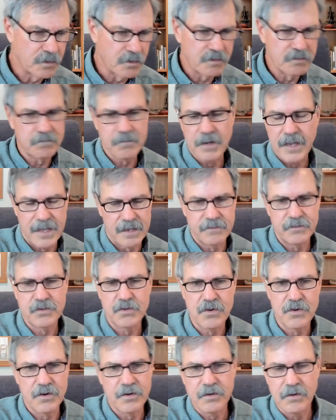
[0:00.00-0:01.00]
are, have
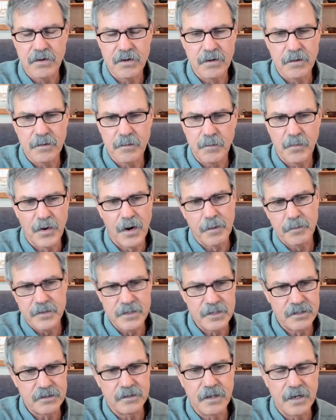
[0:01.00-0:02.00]
stronger
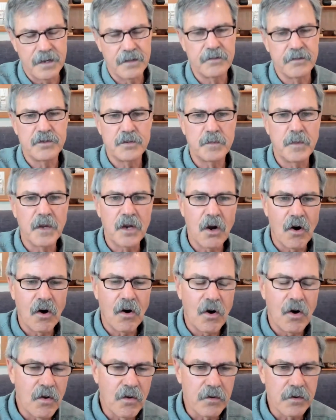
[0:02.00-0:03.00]
properties than others, but
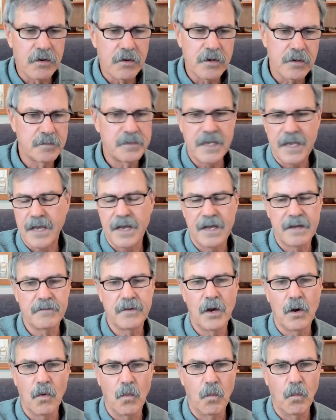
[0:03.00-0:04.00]
all herbs have
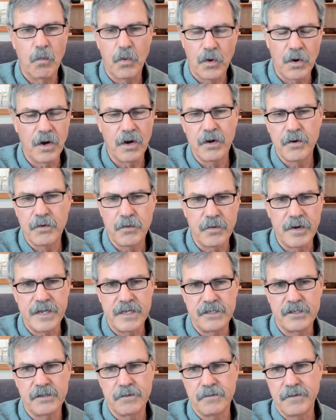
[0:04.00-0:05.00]
a broad
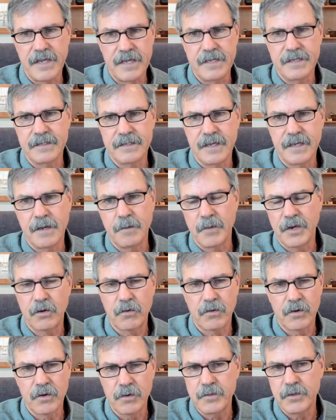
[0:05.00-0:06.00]
range of
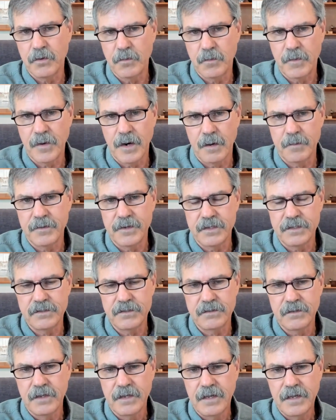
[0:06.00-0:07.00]
antimicrobial
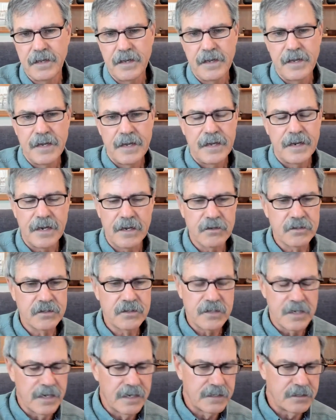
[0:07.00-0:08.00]
properties. Now,
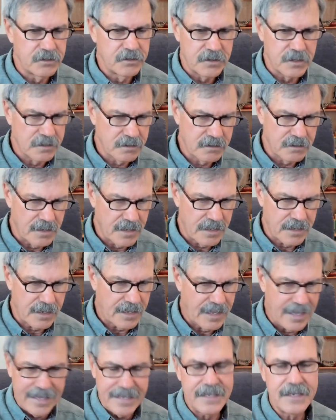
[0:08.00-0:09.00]
it's not just like
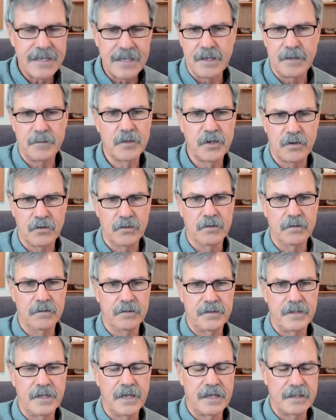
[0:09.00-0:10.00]
a chemical
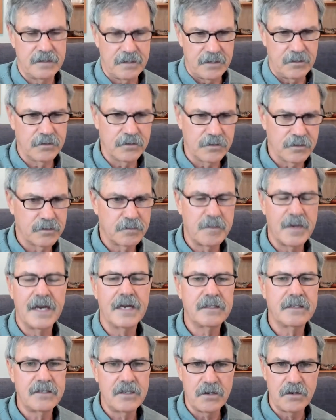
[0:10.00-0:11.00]
that kills
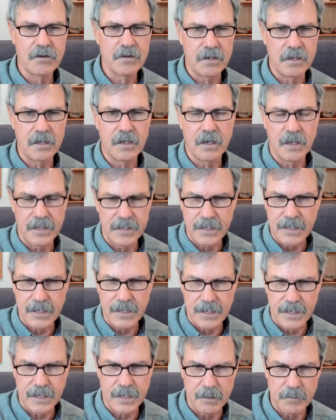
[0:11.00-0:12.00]
bacteria like an
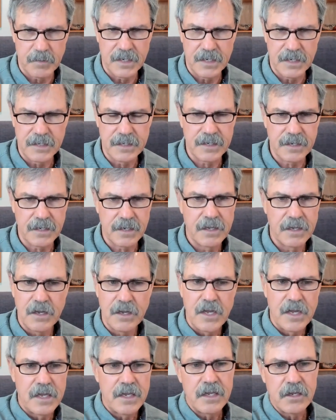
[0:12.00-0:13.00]
antibiotic.
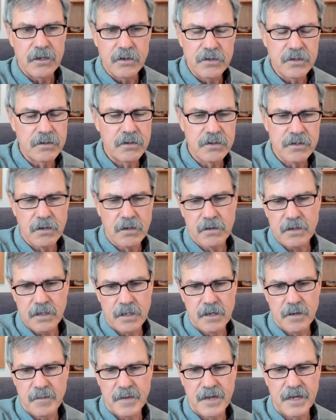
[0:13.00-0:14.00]
Here, you're
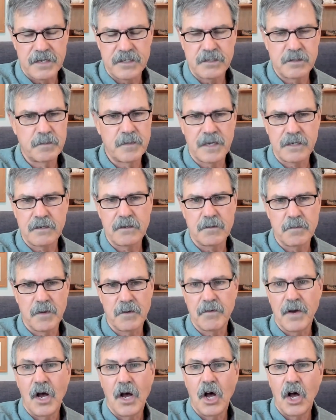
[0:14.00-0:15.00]
talking about a spectrum
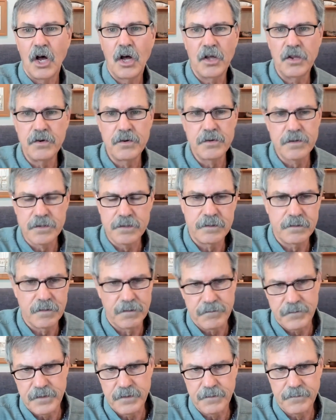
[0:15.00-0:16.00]
of hundreds
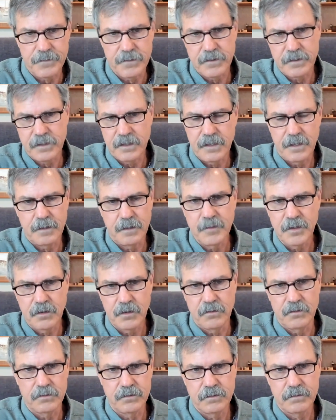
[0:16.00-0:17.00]
of different
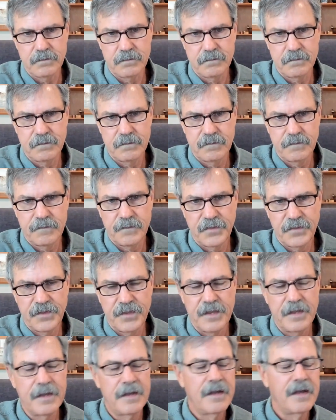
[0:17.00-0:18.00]
chemicals
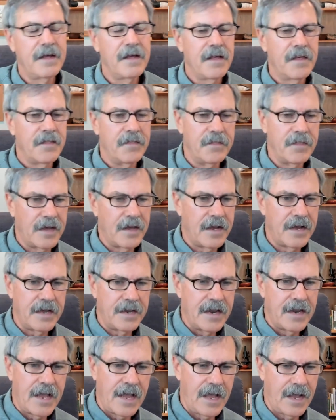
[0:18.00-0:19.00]
that
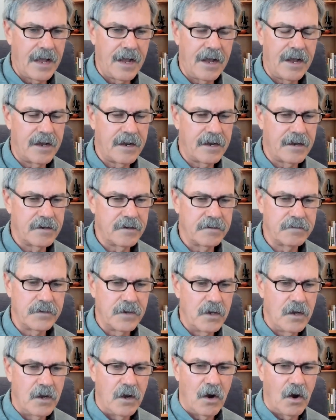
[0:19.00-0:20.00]
have
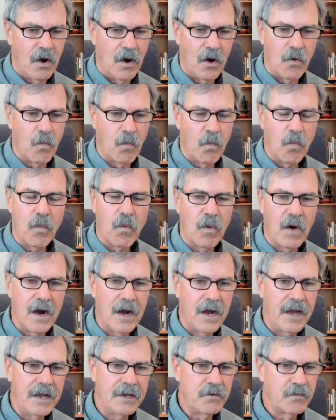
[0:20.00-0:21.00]
a
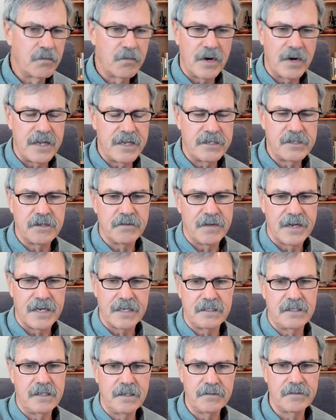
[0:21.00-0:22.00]
wide range of
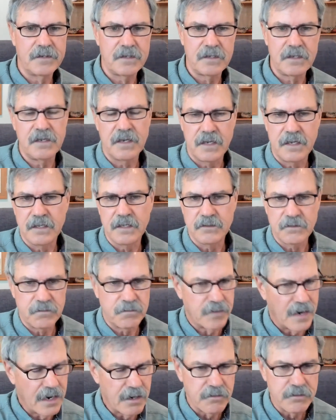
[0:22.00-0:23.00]
activity against
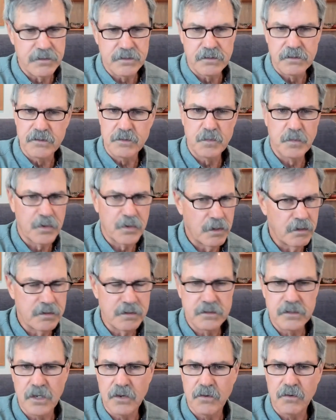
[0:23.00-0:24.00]
viruses,
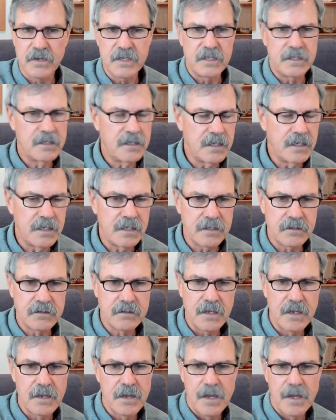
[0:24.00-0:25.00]
protozoa, yeast.